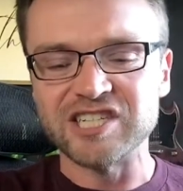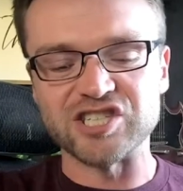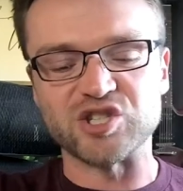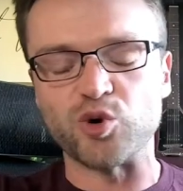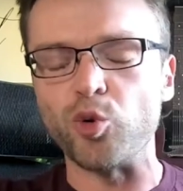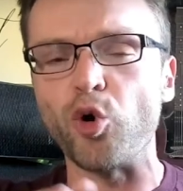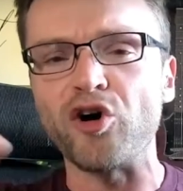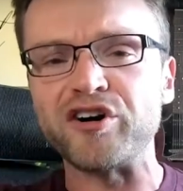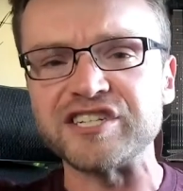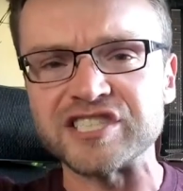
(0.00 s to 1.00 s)
just
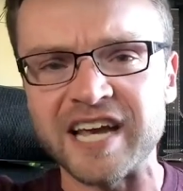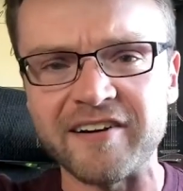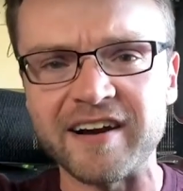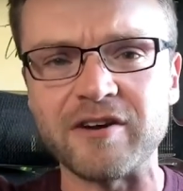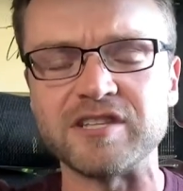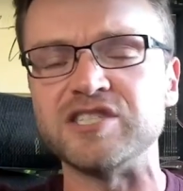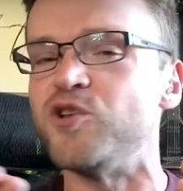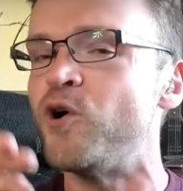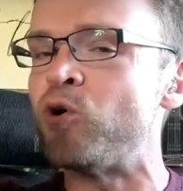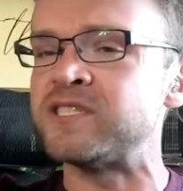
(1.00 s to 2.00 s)
gorgeous, carrying out these
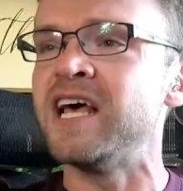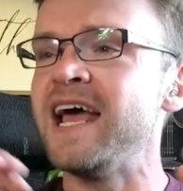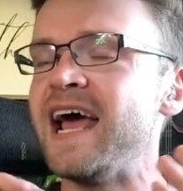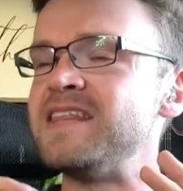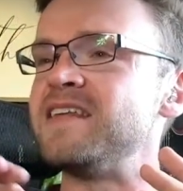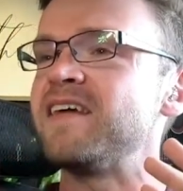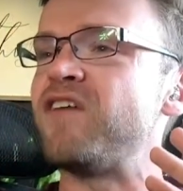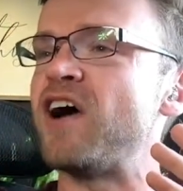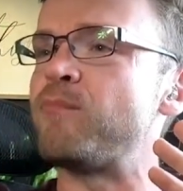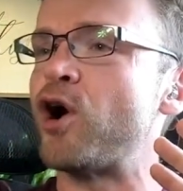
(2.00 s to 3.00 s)
notes, and then like
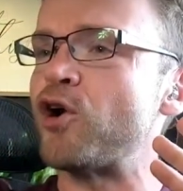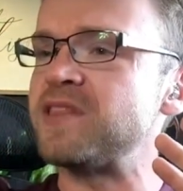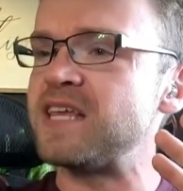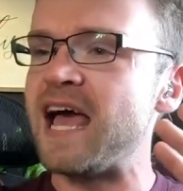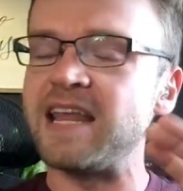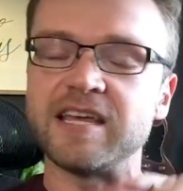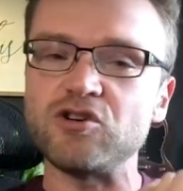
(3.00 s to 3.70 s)
vibrato at the end.